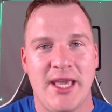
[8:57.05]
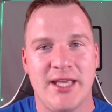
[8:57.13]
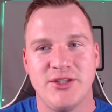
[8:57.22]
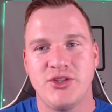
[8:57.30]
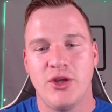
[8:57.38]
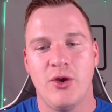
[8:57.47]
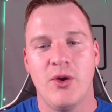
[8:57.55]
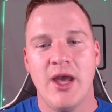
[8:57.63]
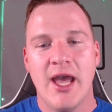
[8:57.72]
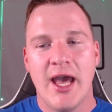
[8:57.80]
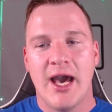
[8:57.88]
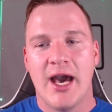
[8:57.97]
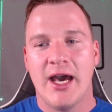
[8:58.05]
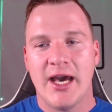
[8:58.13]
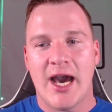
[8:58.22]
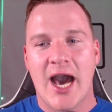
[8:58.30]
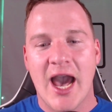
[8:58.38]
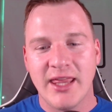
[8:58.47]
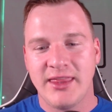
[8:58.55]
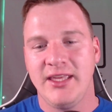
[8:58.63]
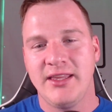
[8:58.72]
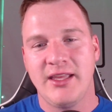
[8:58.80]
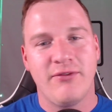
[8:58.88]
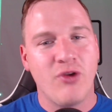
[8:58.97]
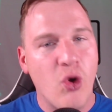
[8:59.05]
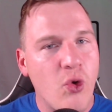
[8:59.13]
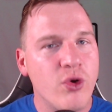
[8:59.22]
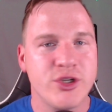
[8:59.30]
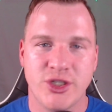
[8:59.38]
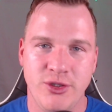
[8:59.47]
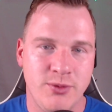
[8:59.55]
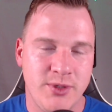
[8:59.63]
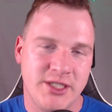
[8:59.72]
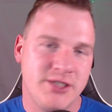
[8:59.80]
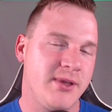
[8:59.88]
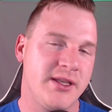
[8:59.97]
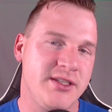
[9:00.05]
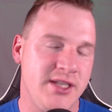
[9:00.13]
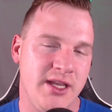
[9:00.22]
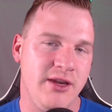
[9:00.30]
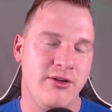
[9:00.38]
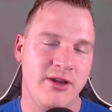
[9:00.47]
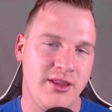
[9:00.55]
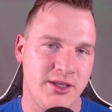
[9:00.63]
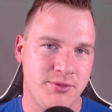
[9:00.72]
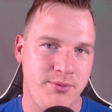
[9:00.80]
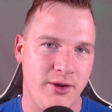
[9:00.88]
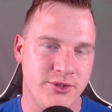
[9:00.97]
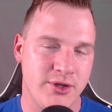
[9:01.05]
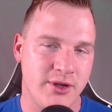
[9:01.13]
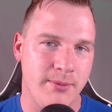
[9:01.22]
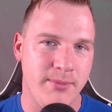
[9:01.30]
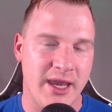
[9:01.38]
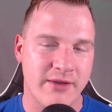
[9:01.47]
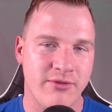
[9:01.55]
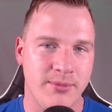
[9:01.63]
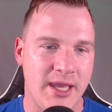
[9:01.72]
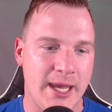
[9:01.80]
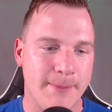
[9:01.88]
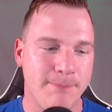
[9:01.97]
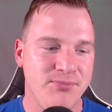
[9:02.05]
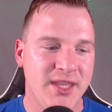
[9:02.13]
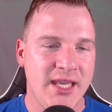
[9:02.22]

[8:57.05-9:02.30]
And so I think that, of course, you would expect to see a near-death experiencer come back from that